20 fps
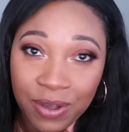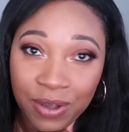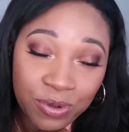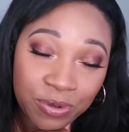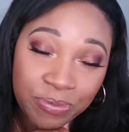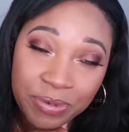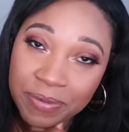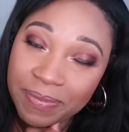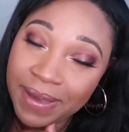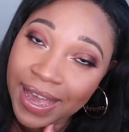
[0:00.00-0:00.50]
will
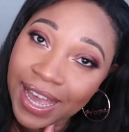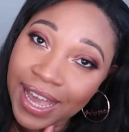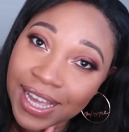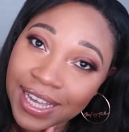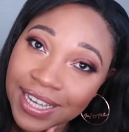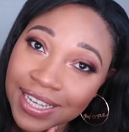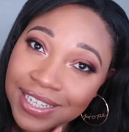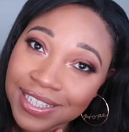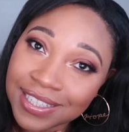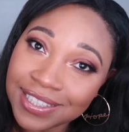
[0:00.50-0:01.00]
be
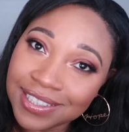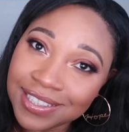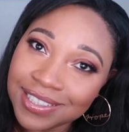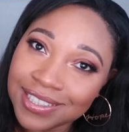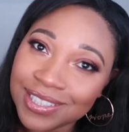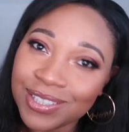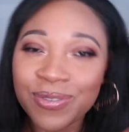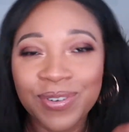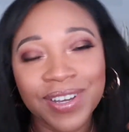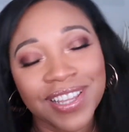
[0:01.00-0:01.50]
back
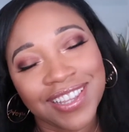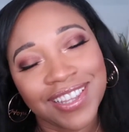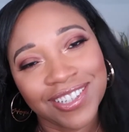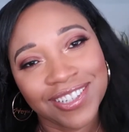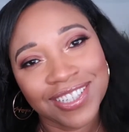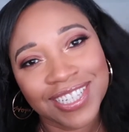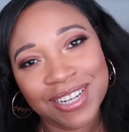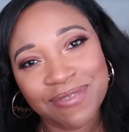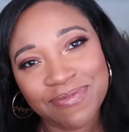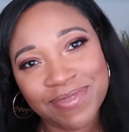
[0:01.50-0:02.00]
with
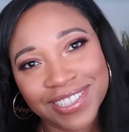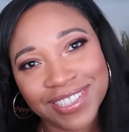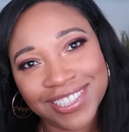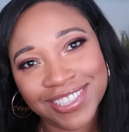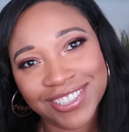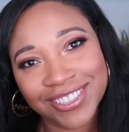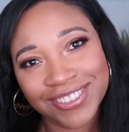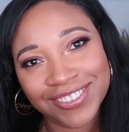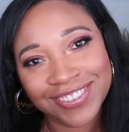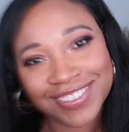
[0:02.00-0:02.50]
look number two.